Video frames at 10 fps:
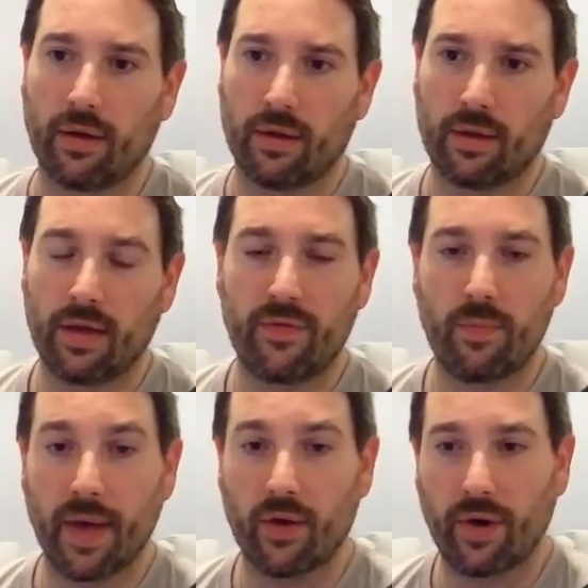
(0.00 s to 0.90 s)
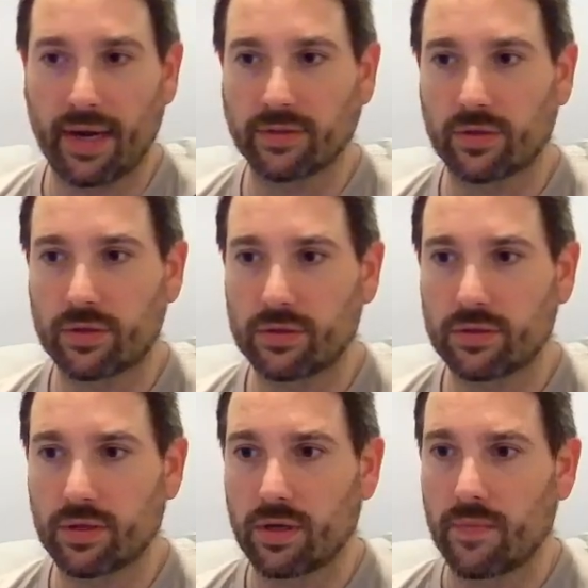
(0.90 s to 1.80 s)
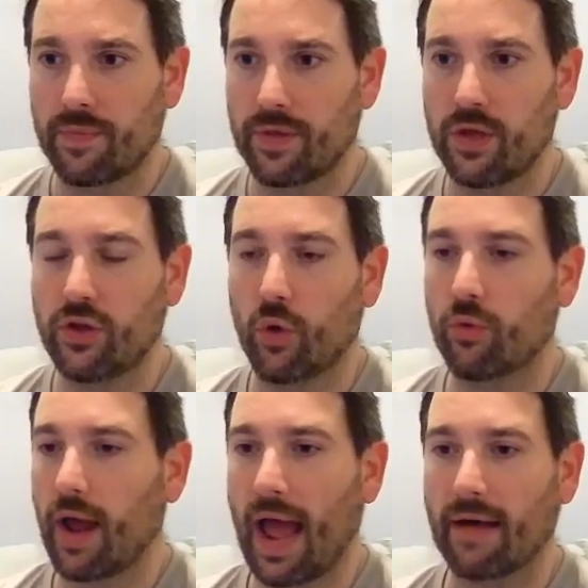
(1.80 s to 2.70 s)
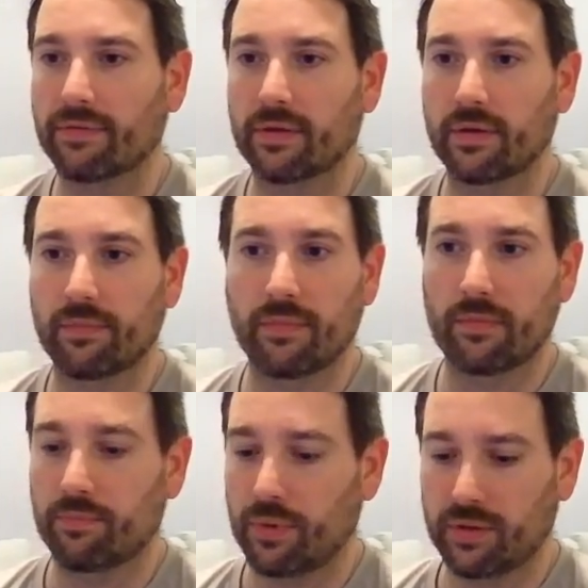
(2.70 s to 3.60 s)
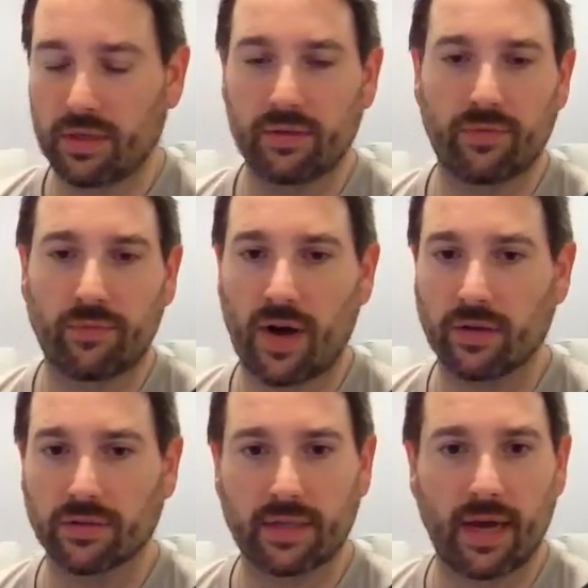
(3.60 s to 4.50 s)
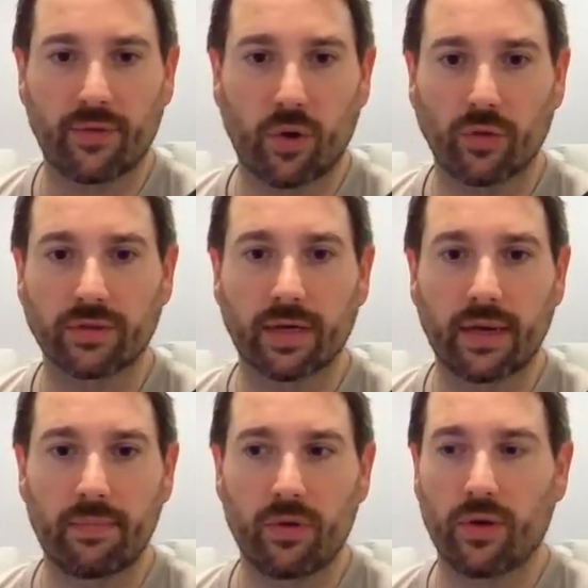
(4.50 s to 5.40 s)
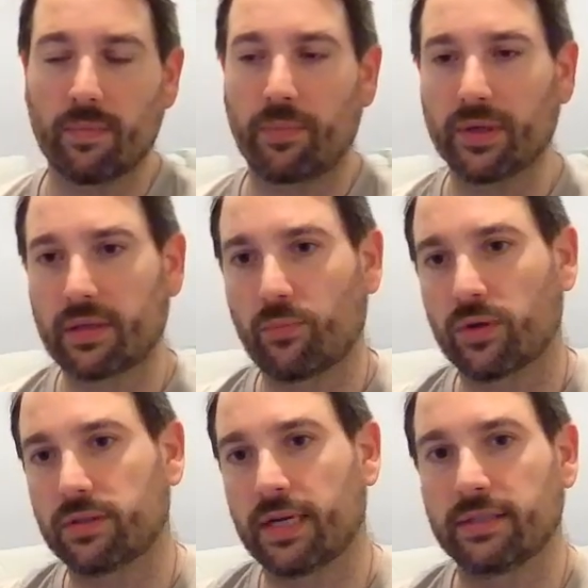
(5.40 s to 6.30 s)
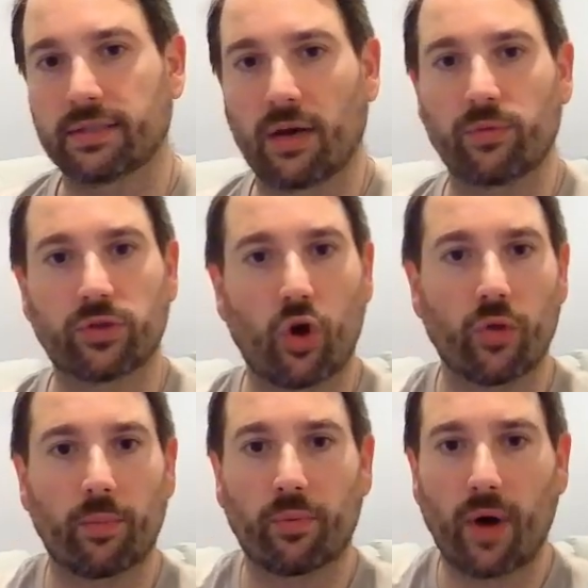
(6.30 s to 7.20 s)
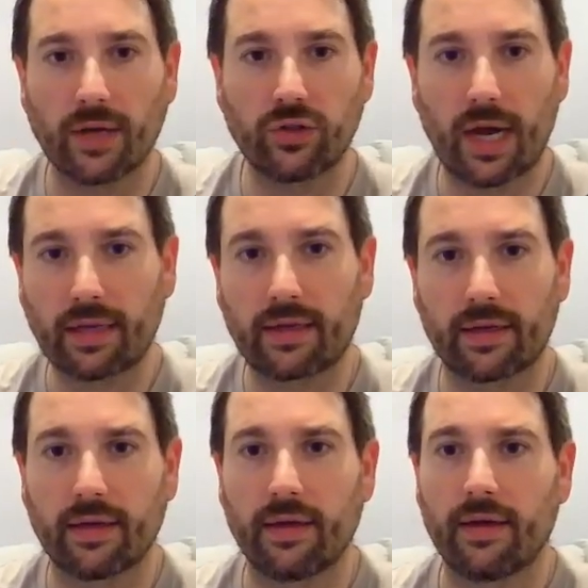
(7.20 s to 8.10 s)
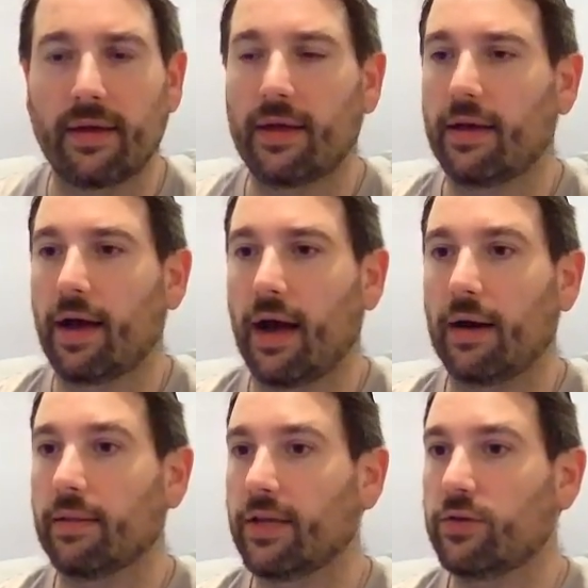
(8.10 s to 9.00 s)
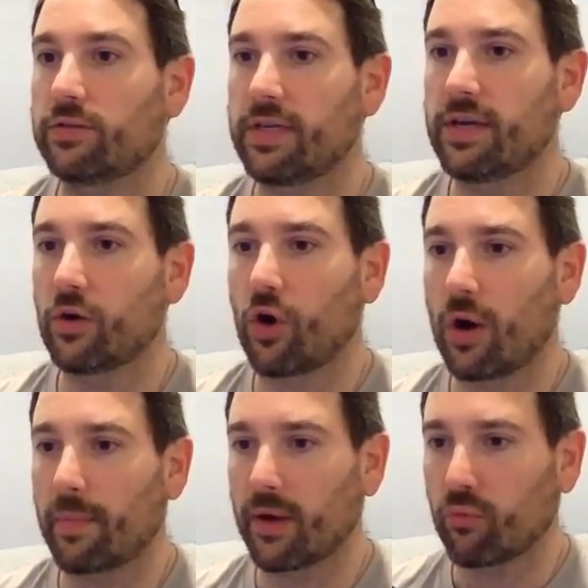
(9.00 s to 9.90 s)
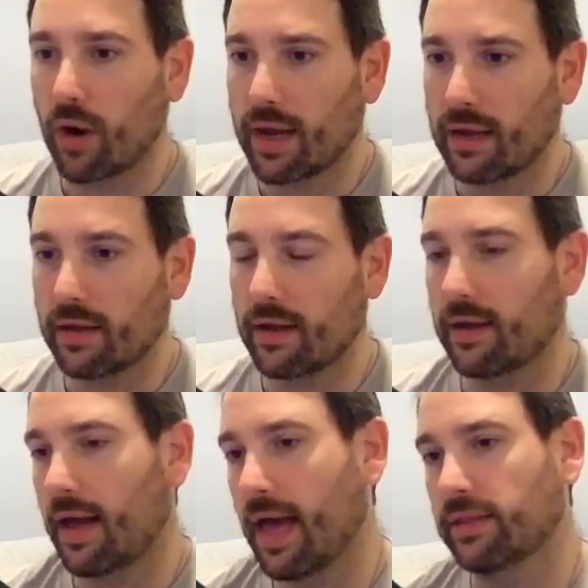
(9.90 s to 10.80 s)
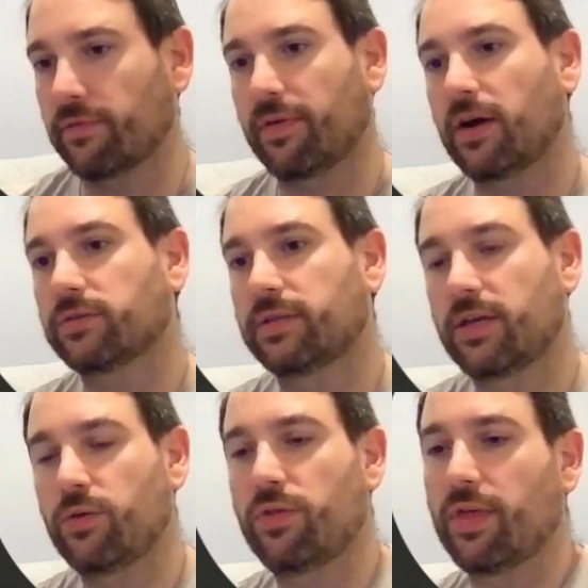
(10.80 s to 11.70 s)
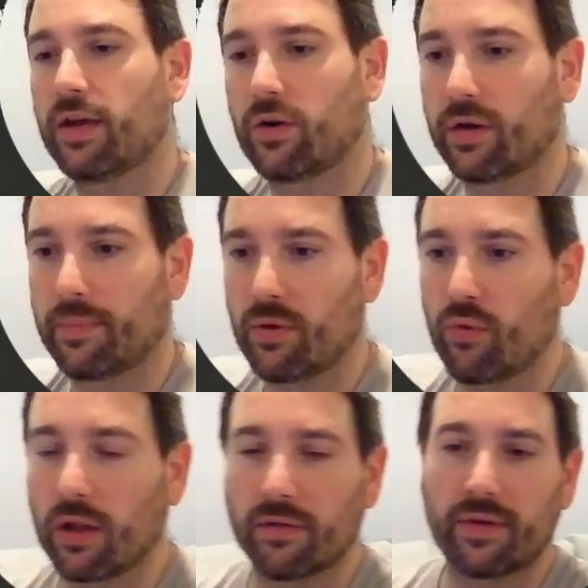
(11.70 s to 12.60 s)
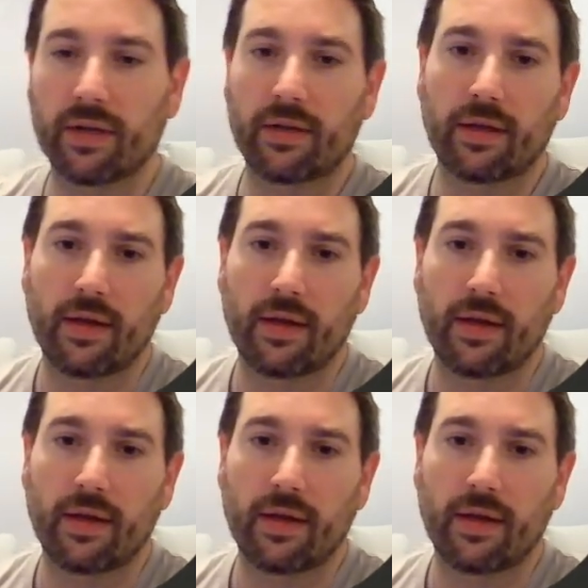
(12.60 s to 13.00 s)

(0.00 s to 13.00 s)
give you better answers. You don't have to put these files together all the time. You can put them inside what's called a project. Like you see here on my right, add the files that you think are going to be relevant.